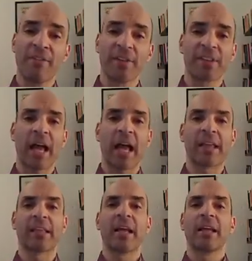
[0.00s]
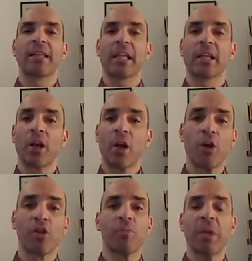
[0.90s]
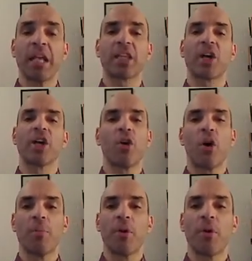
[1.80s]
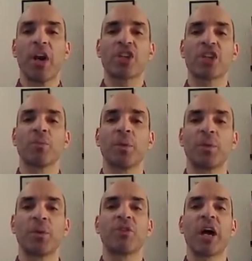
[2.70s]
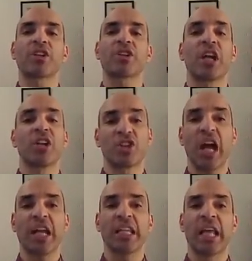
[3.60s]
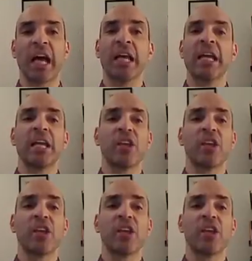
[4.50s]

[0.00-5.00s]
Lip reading: emphasized that close military cooperation between Russia and China